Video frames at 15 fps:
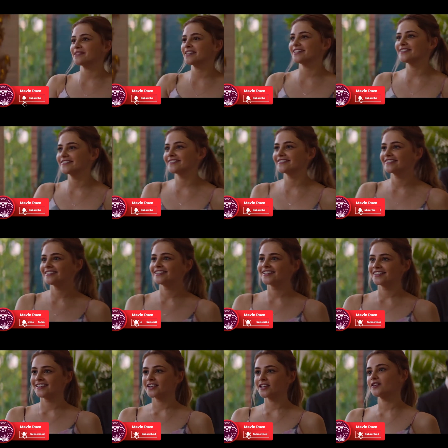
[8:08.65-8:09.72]
don't forget to
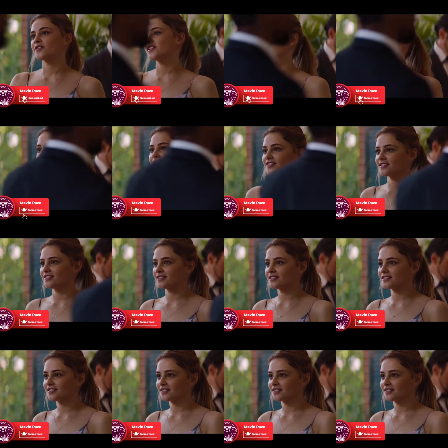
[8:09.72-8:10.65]
subscribe to our channel and